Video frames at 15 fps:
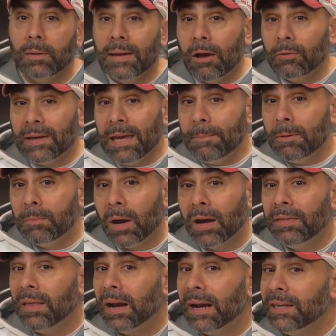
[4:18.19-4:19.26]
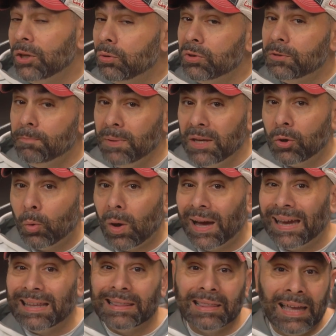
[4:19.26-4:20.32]
Now keep in mind that I used Be
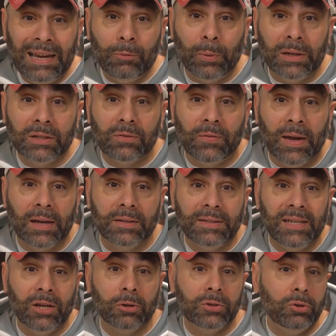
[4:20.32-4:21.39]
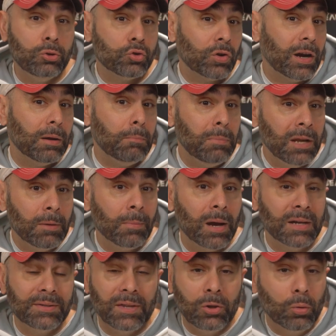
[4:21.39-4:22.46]
Quiet Lightwings fans here to try to
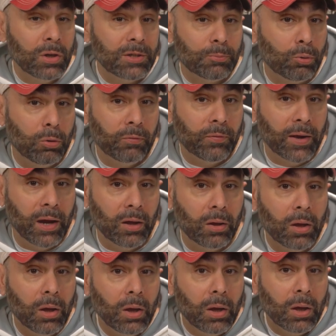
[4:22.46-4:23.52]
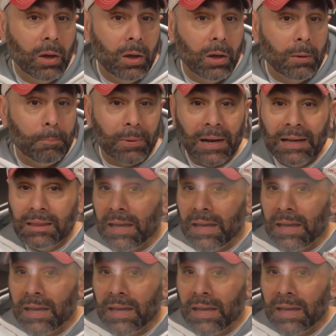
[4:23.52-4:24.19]
minimize the noise profile, but I